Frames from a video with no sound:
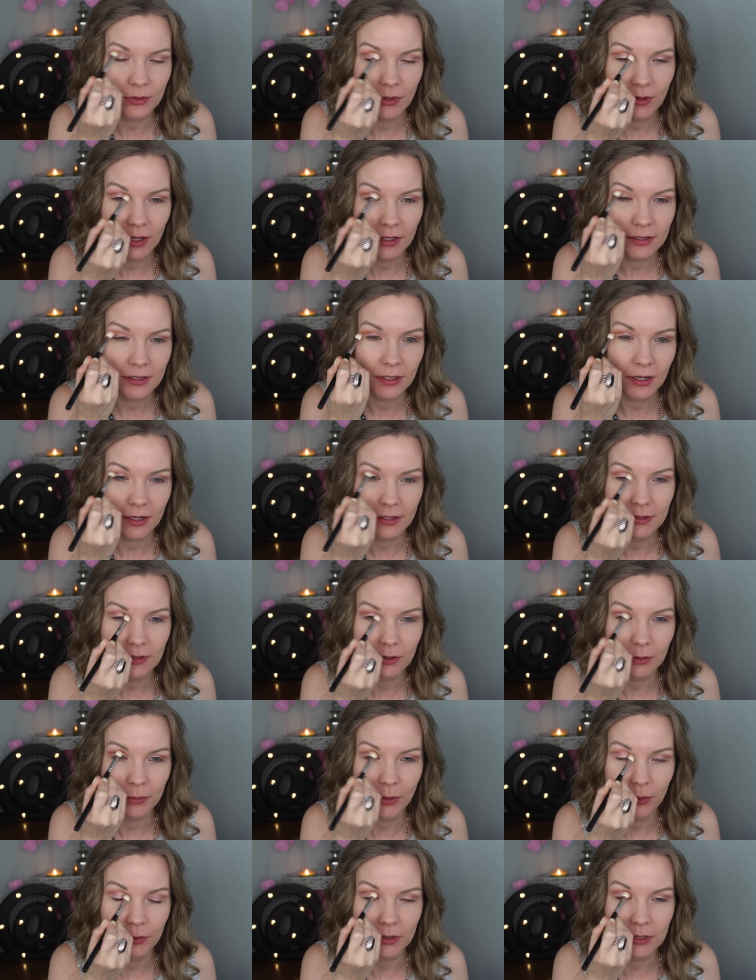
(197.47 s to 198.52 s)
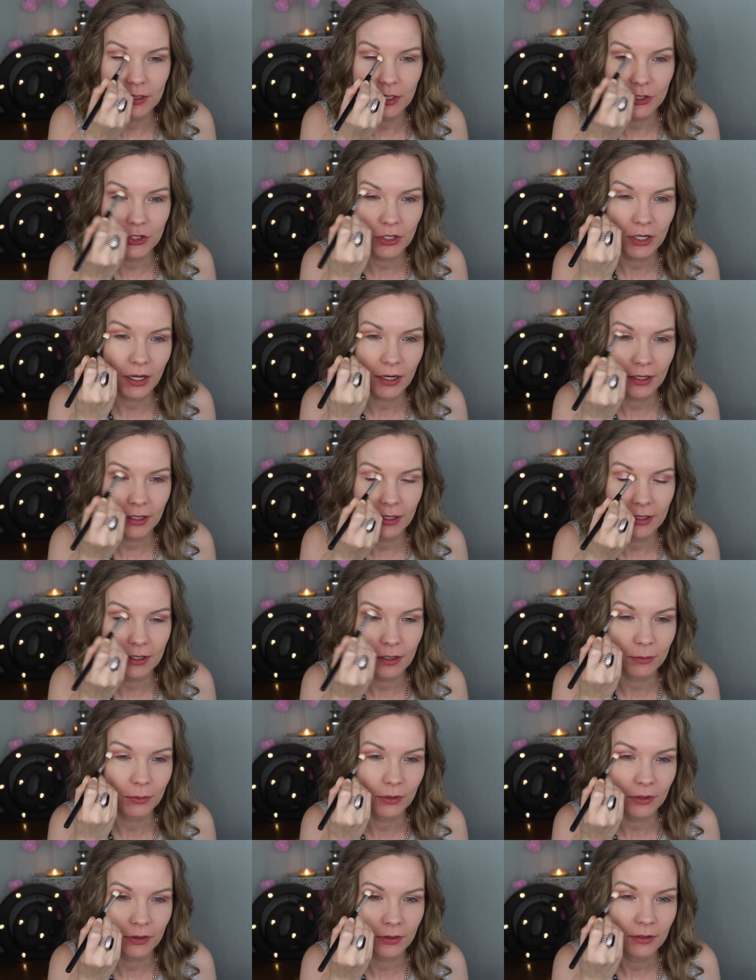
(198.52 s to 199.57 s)
so that's a nice little bonus that you kind of end
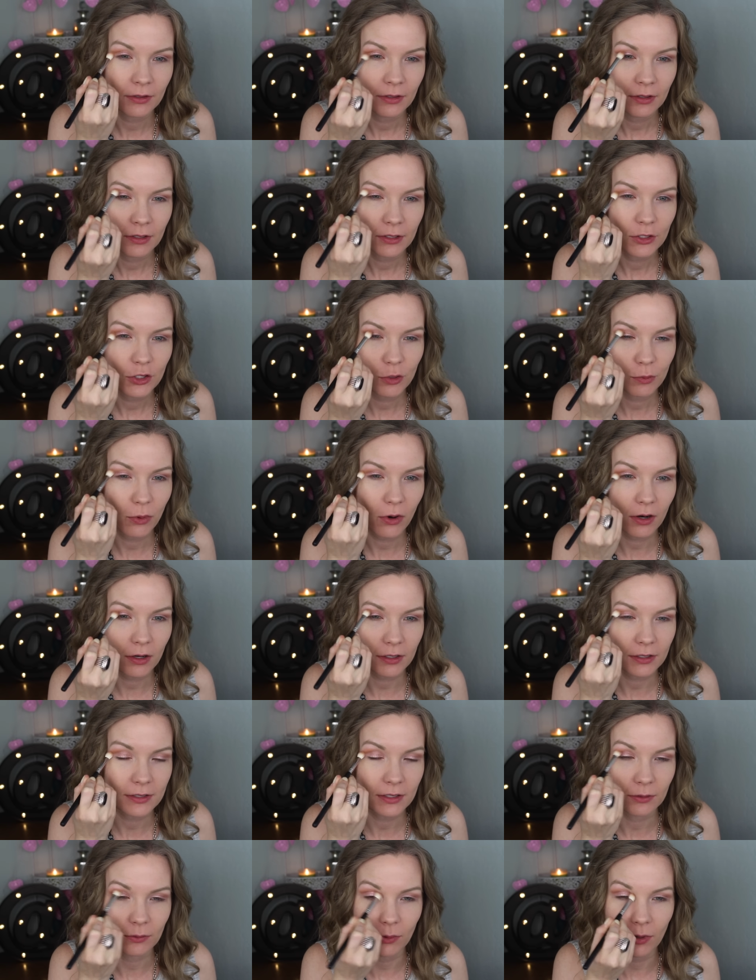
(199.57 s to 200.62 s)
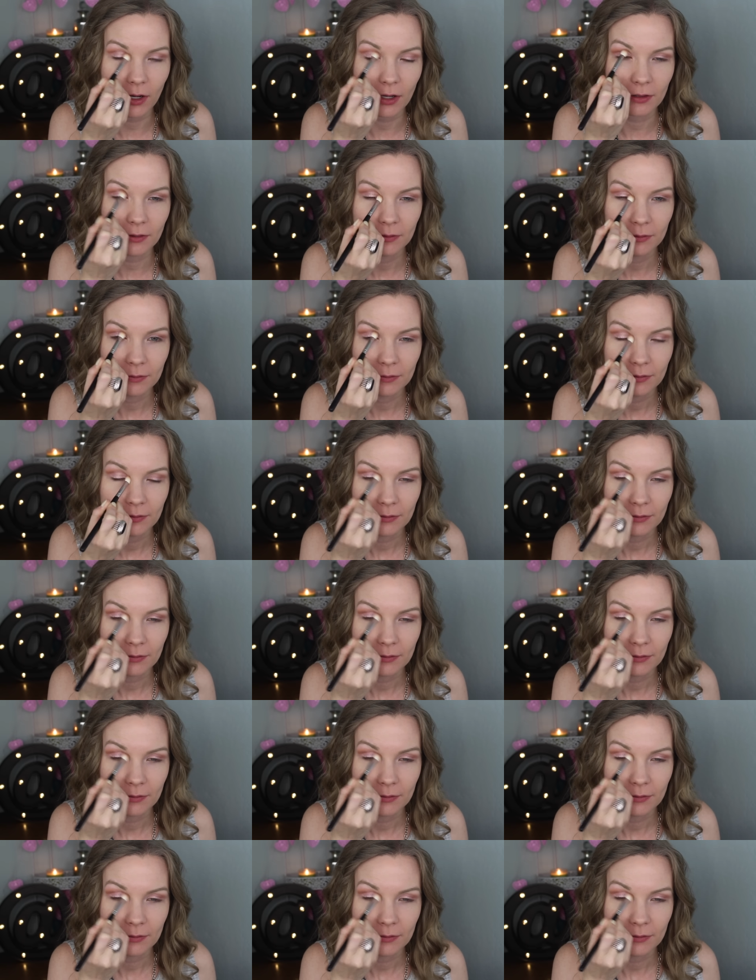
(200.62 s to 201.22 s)
up with two products in one.